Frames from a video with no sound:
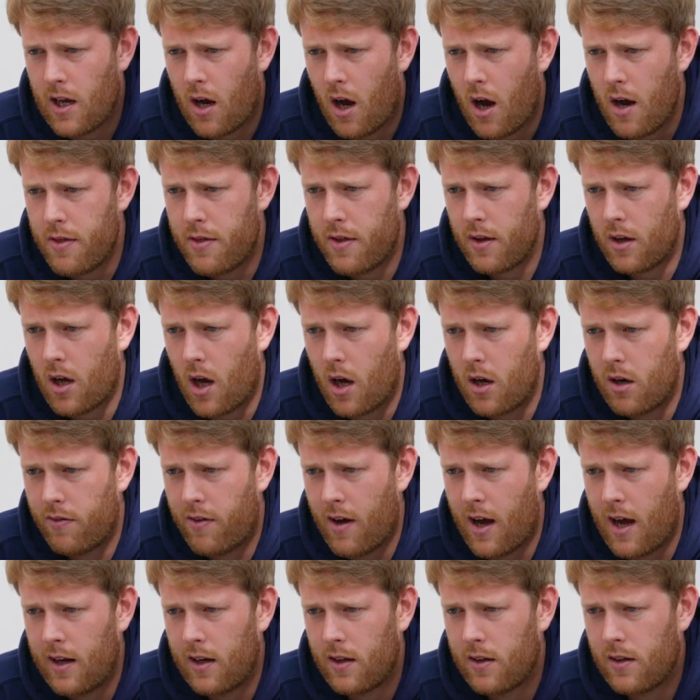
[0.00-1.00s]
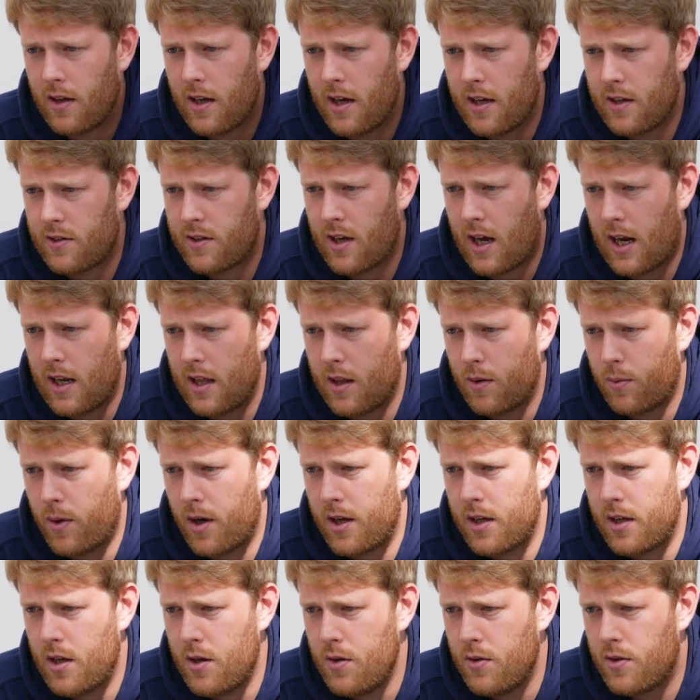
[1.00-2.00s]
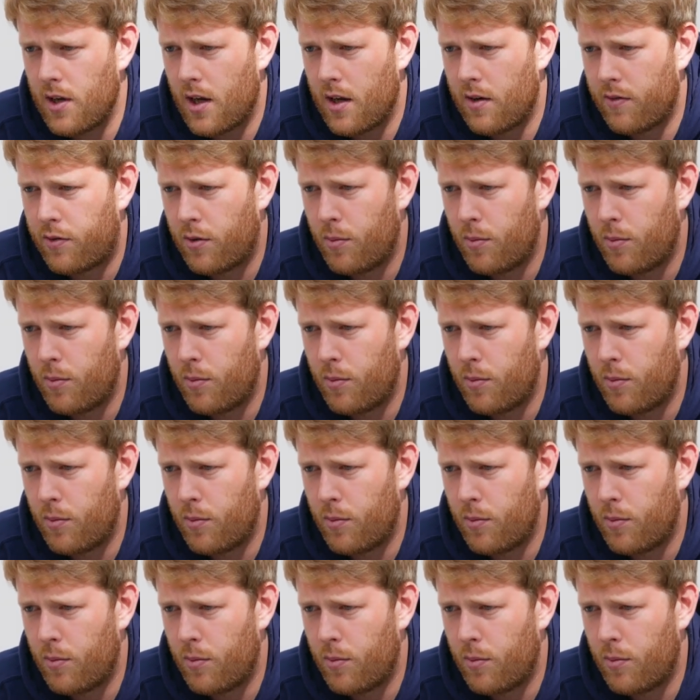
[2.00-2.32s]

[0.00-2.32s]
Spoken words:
I think I'd have handled it exactly the way you did.